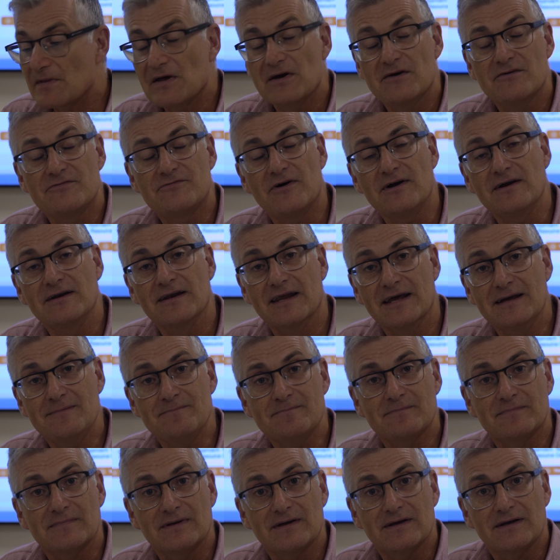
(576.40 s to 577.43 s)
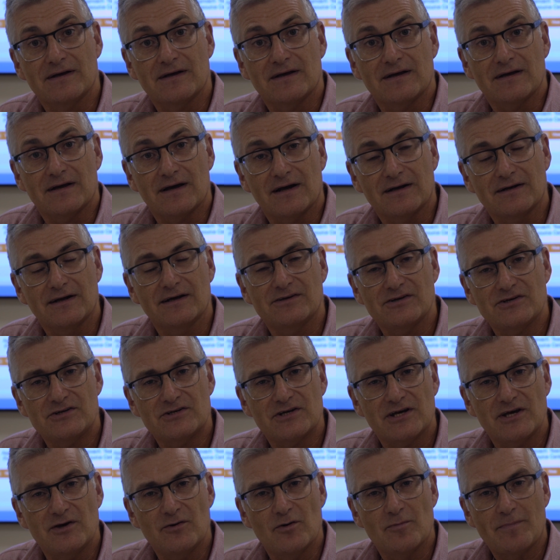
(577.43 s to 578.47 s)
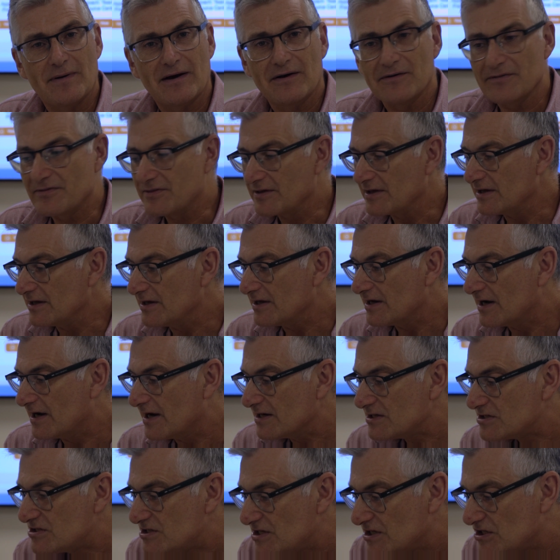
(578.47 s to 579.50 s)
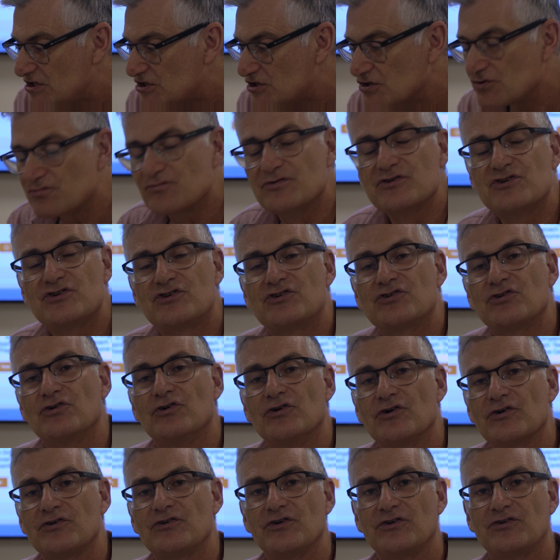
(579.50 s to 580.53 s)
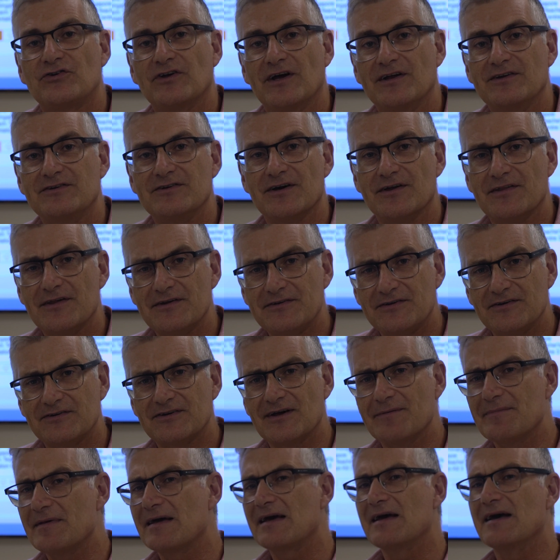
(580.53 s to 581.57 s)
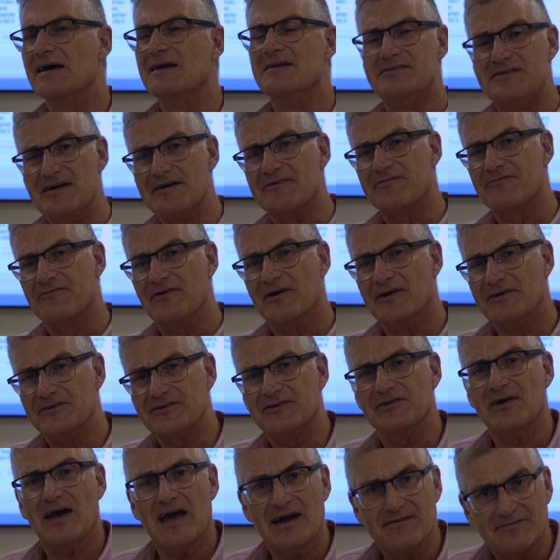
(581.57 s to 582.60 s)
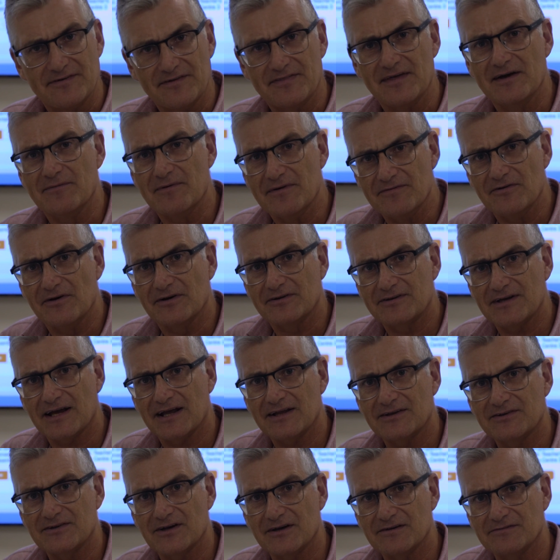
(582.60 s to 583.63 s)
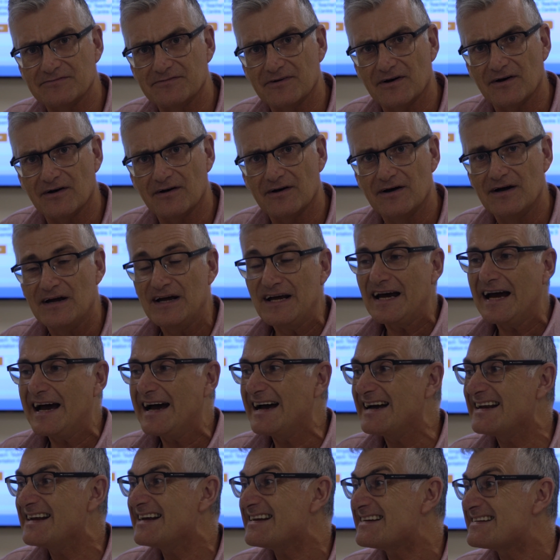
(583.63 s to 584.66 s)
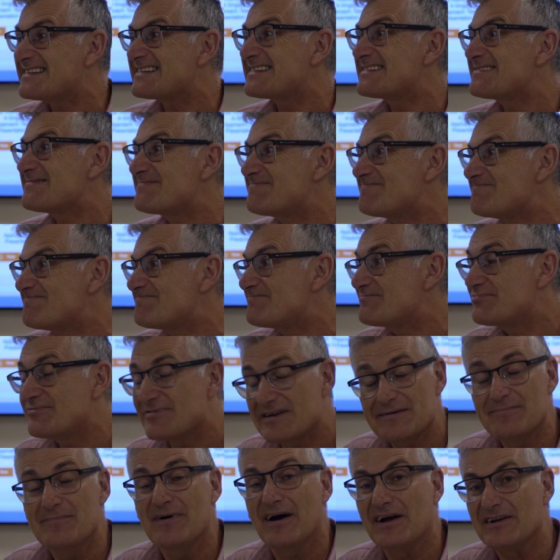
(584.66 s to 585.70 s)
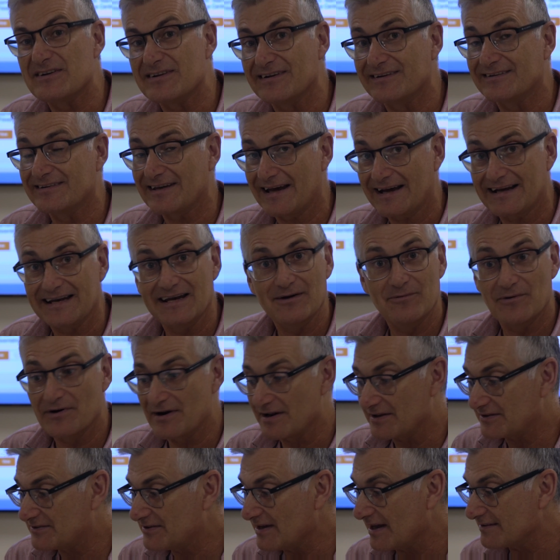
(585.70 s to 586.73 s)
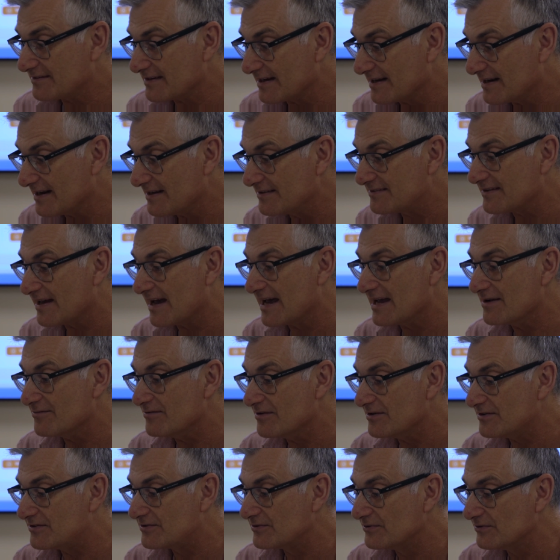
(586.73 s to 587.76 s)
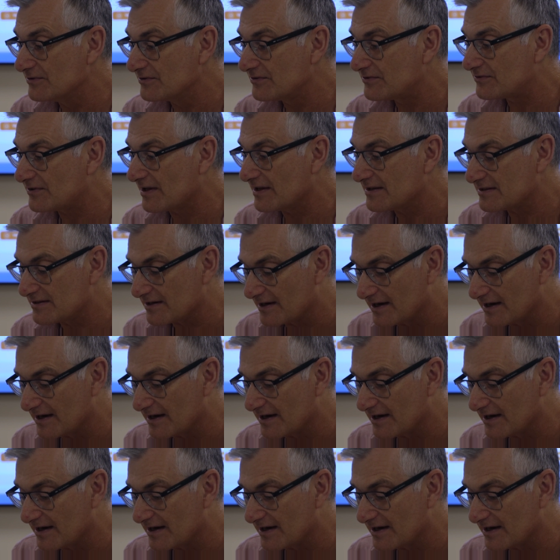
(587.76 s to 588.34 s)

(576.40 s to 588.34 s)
Finally, I'd like to show you about the Teachers Resource Centre. This is something different to everything we've looked at so far, and it's pretty much exactly what it says. It is a resource centre.